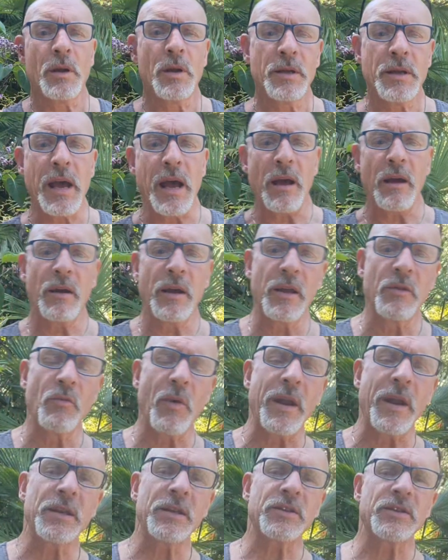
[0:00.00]
Yeah, and
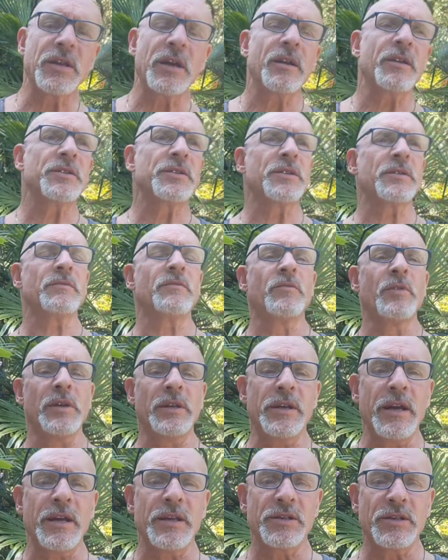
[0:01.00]
Wendy sells
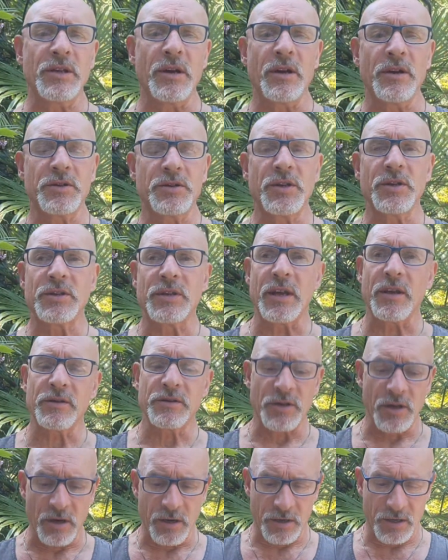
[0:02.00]
really nice art. She sells
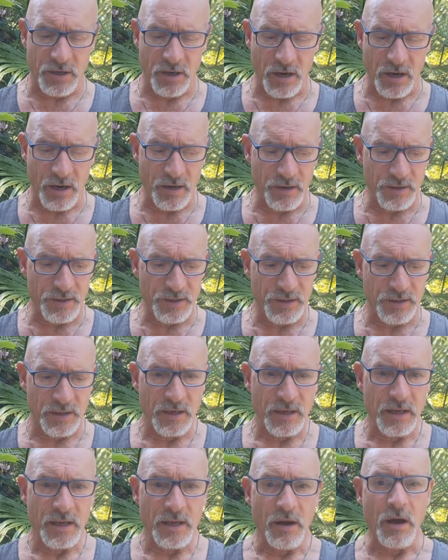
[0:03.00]
art cards.
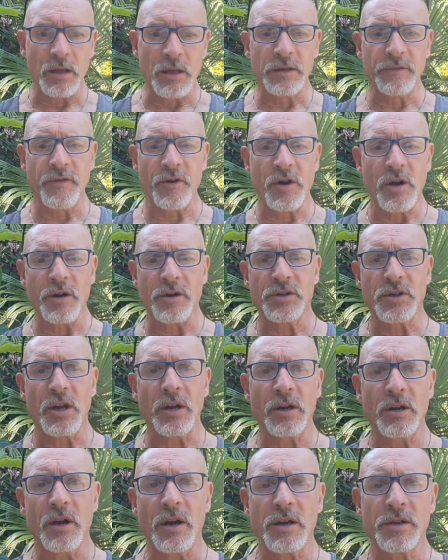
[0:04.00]
All of her art is
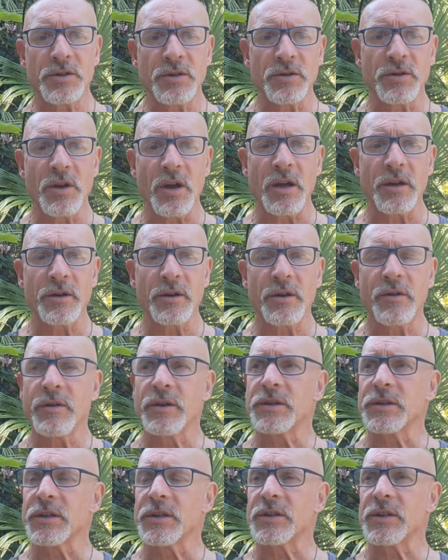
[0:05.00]
on cards. Her daughter,
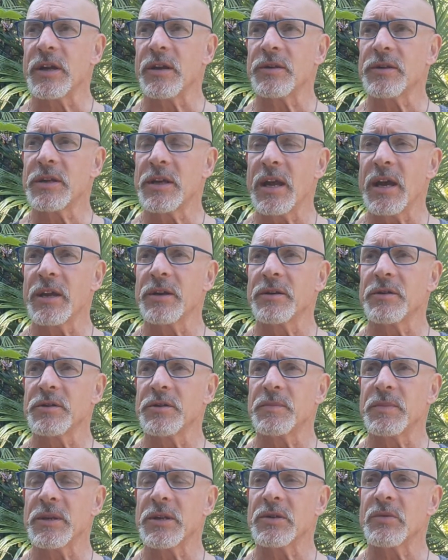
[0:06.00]
Krista, sells candles,
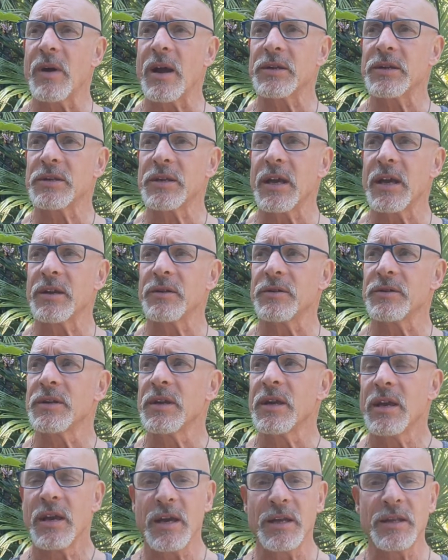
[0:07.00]
beeswax candles.
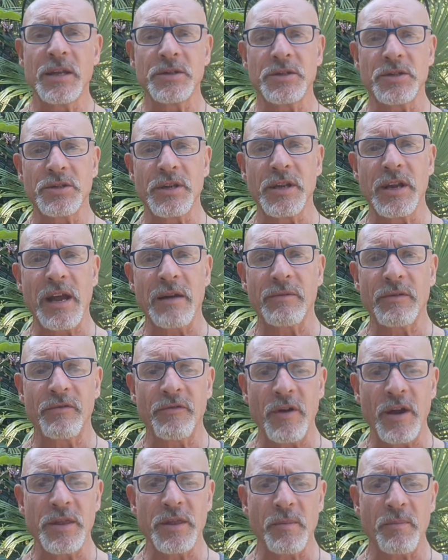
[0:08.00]
And then she's going to have her
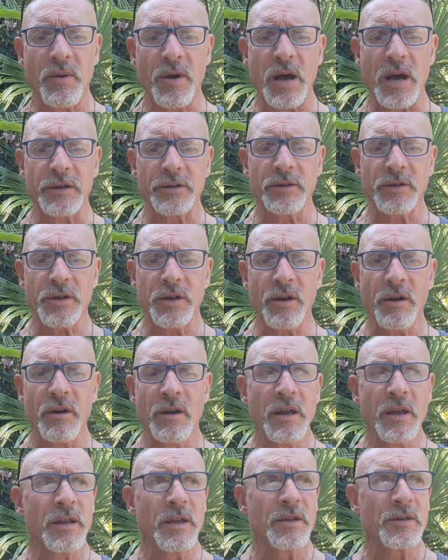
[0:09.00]
friend, the potter, here
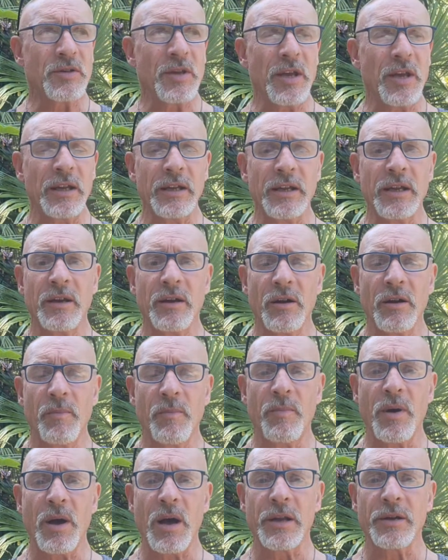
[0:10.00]
selling her
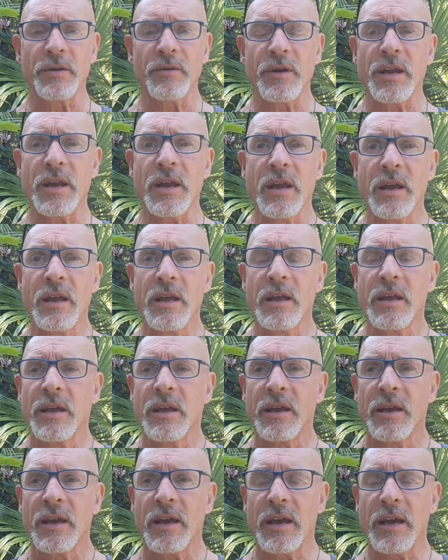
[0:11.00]
pottery.
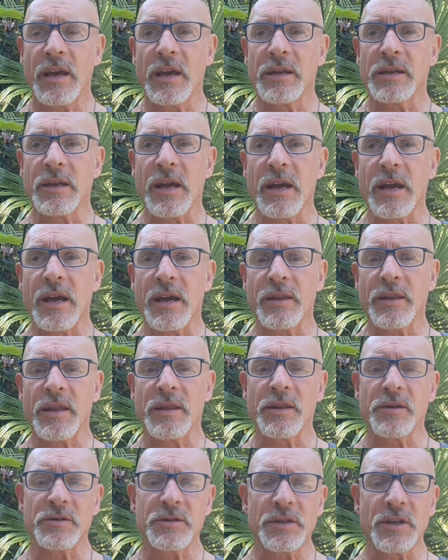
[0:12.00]
And
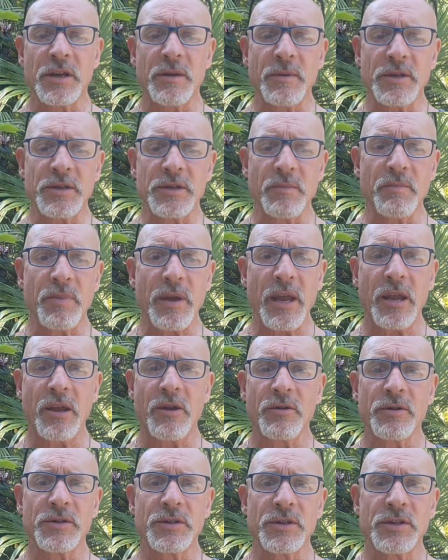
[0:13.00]
there's going to be some baked
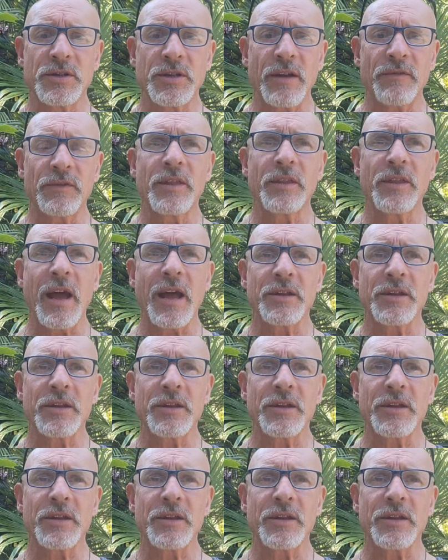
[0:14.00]
goods and stuff like that.